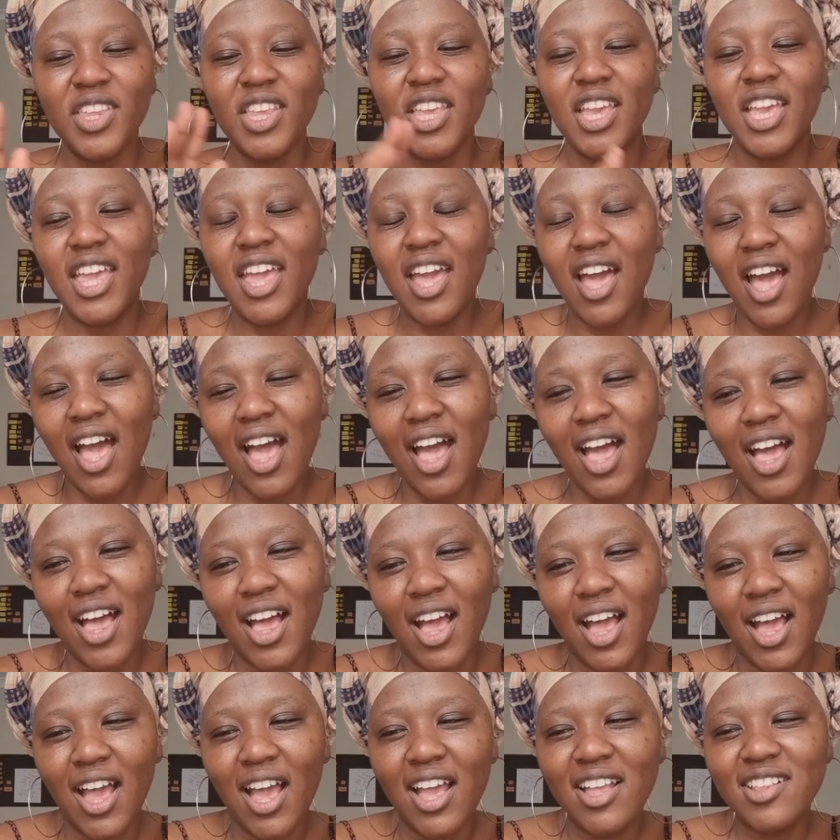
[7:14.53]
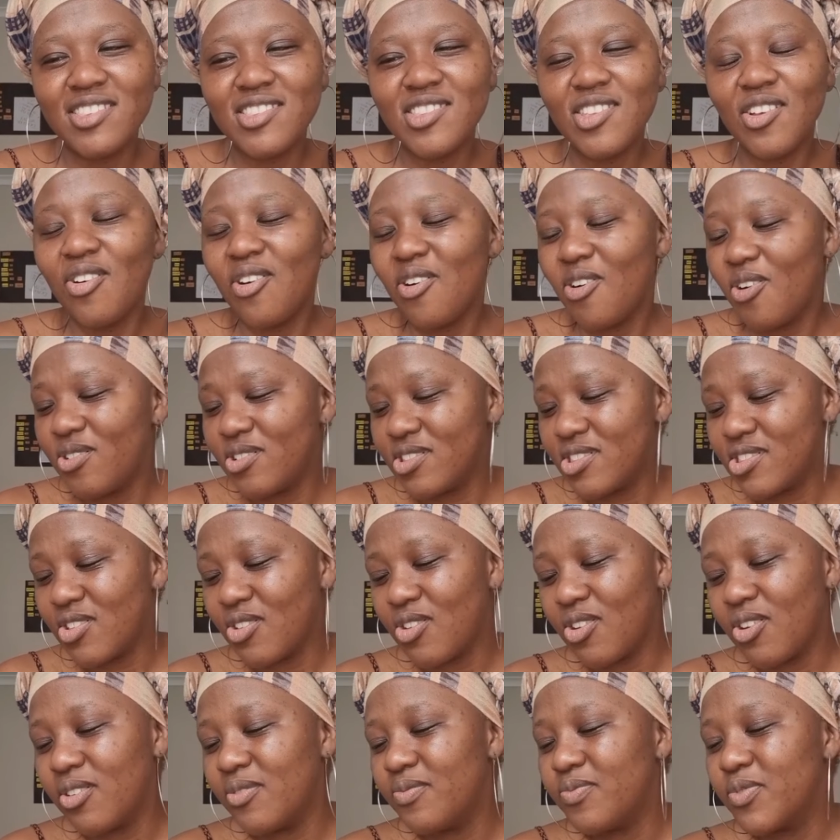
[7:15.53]
Yeah, and so
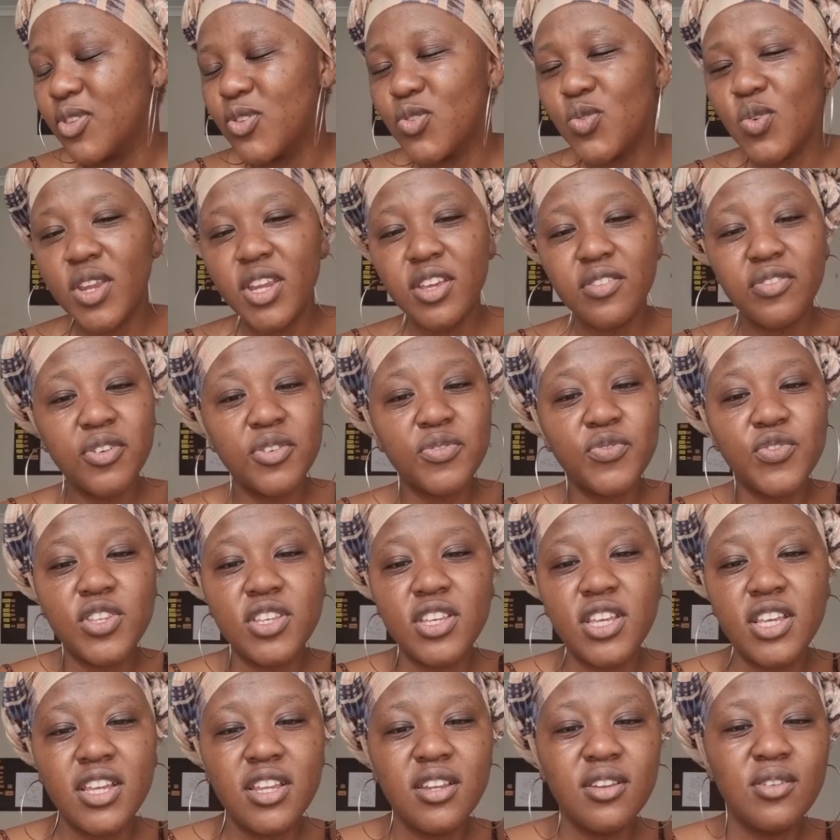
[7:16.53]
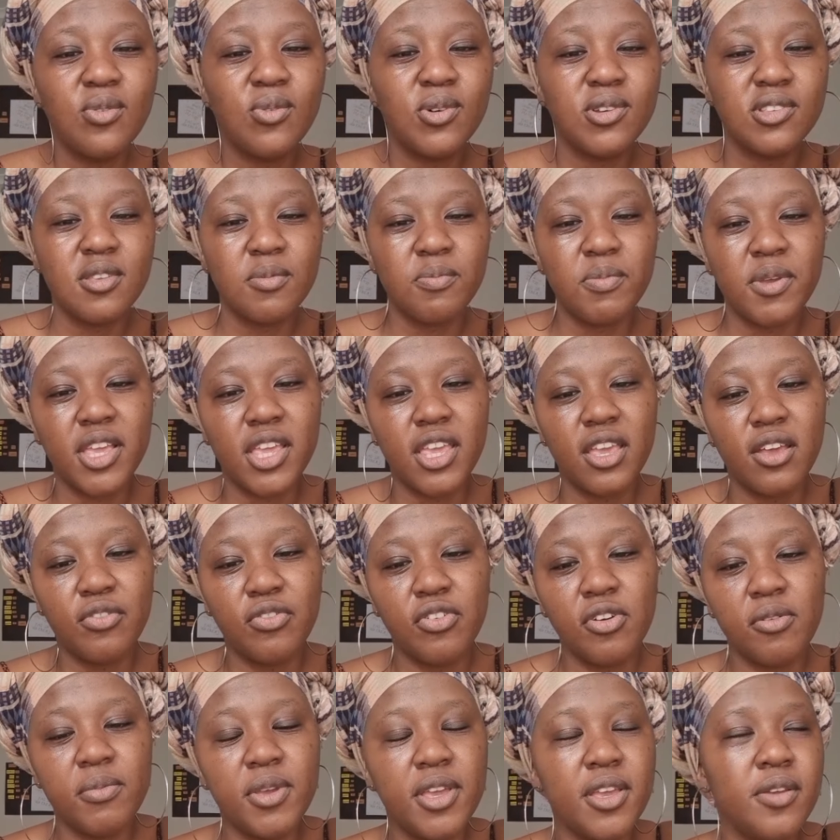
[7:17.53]
also 2015 was a big year for
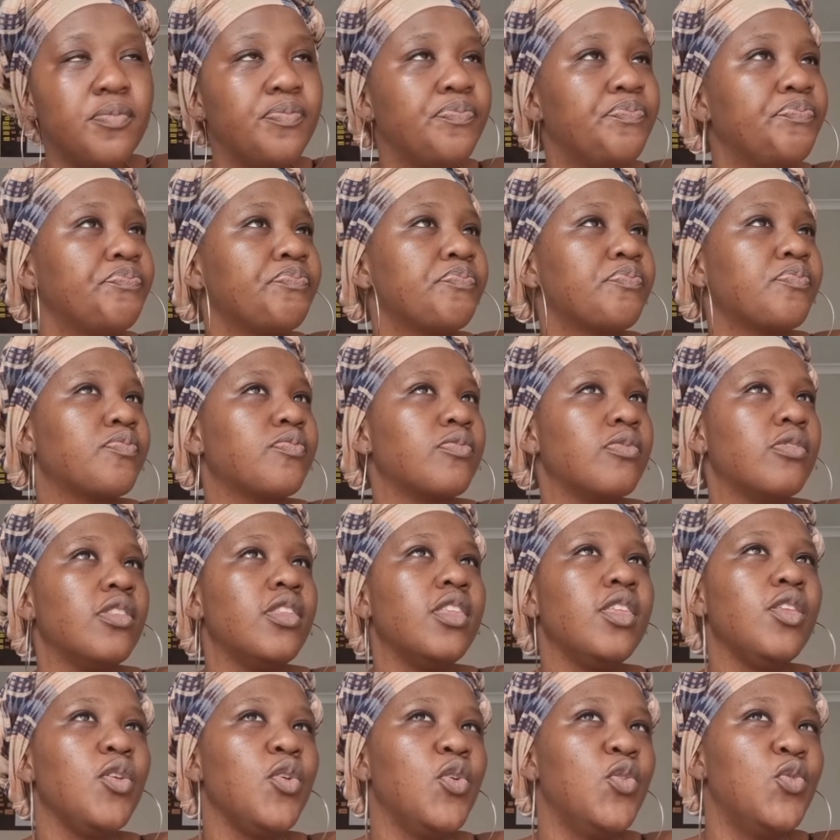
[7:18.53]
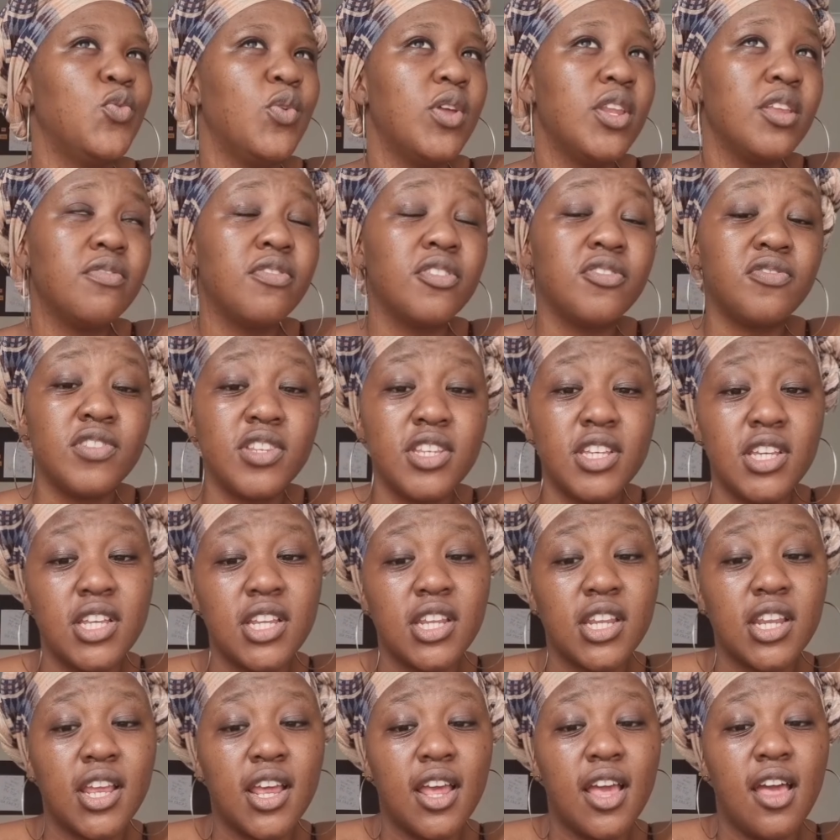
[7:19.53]
me.
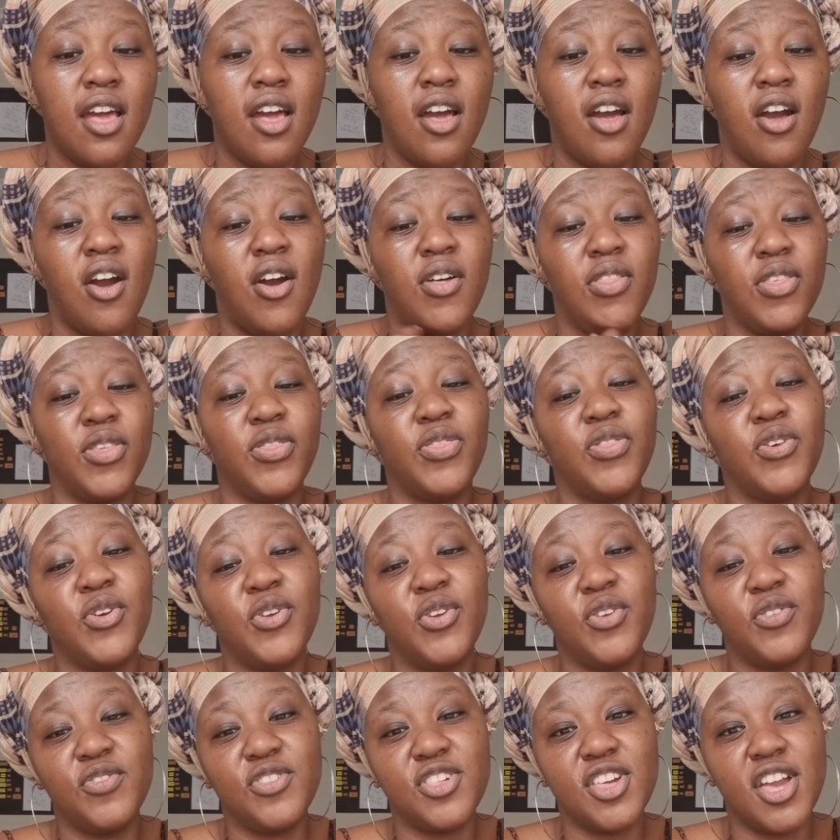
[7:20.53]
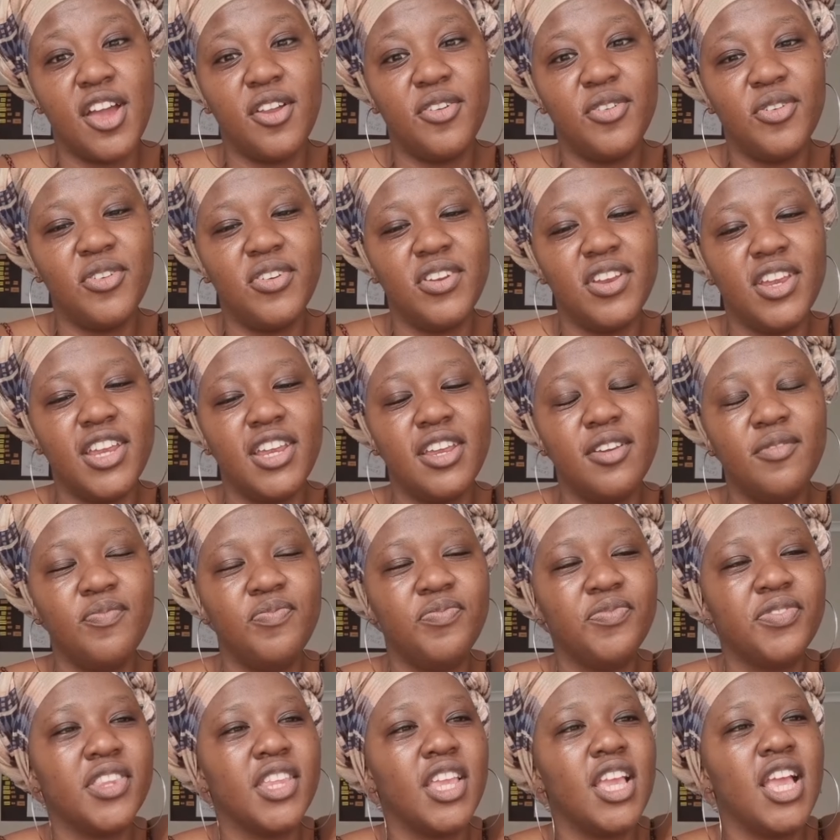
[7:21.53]
2015, on the 3rd of January,
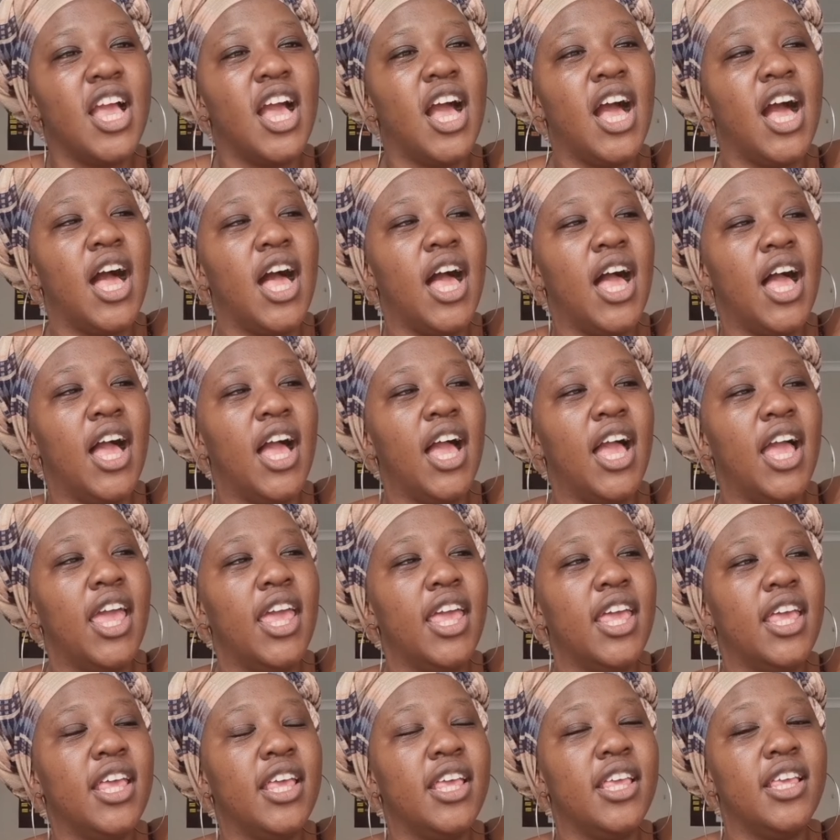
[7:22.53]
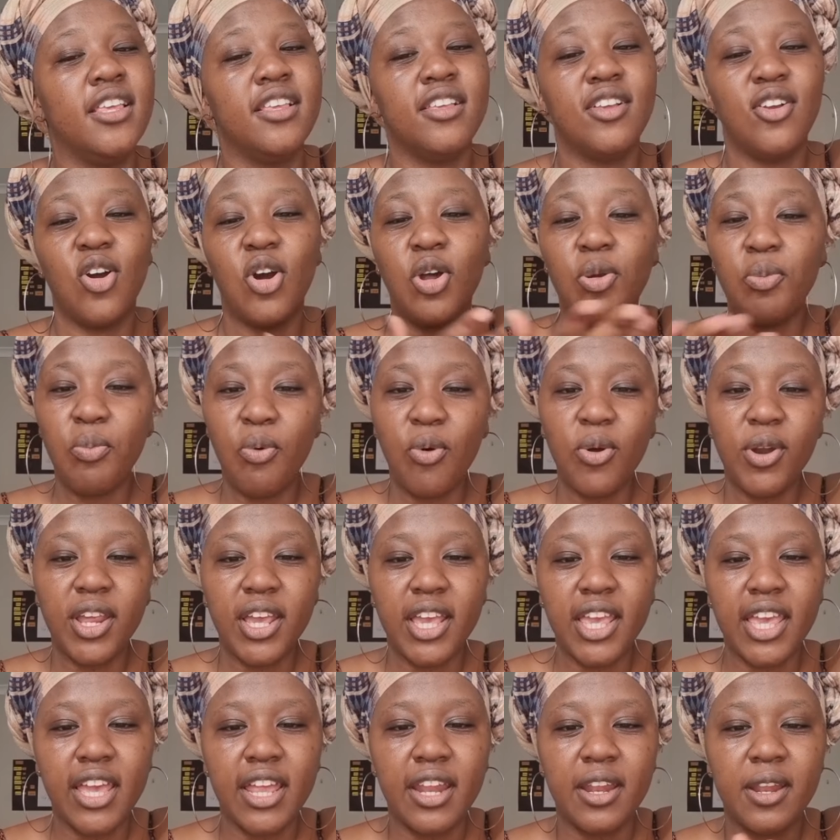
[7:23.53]
I got born
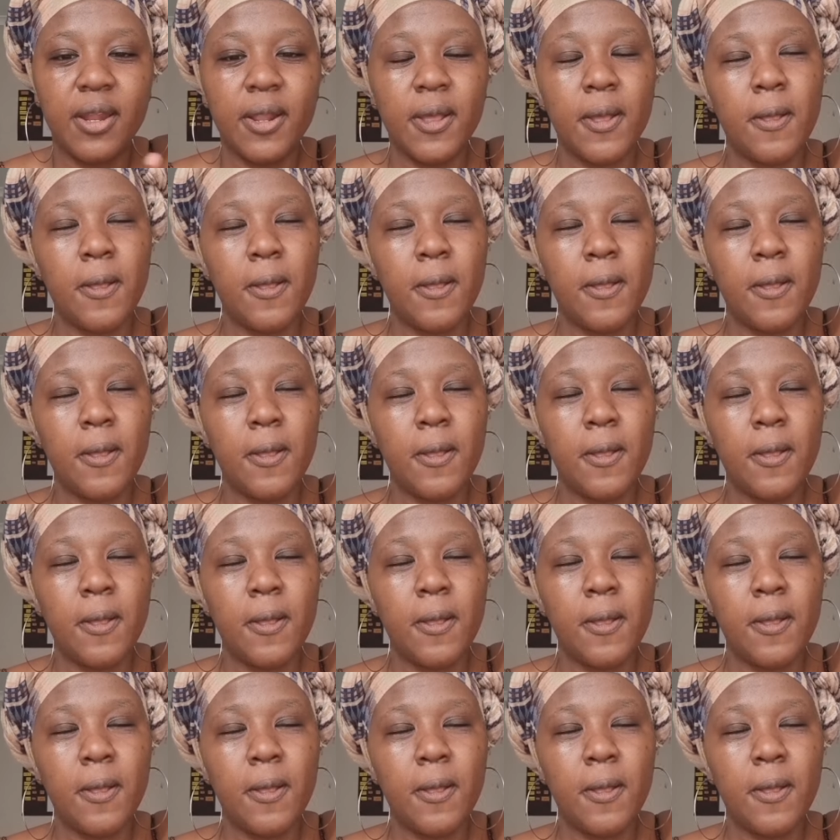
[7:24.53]
again.